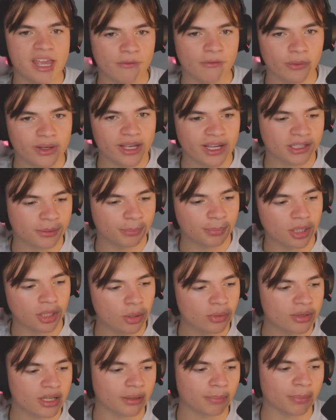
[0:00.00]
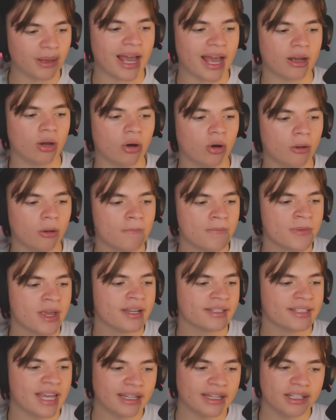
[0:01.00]
if we explode this black hole,
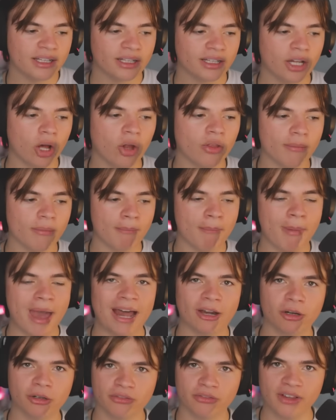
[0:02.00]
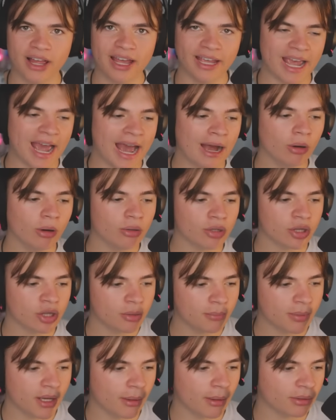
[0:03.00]
technically all the matter flying out
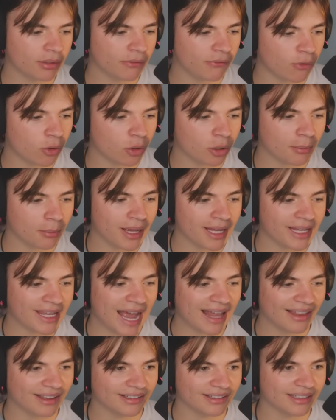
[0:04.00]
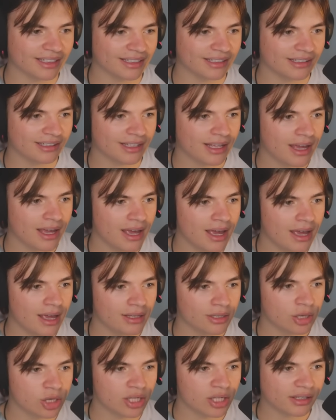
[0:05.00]
should be able to form galaxies
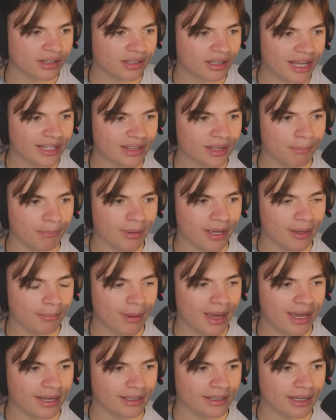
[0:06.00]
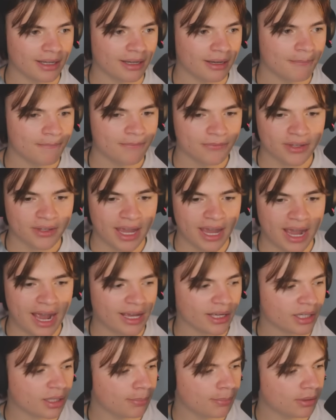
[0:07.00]
just like the Big Bang did. Okay, I
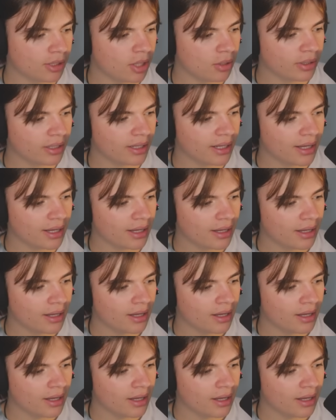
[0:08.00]
exploded it.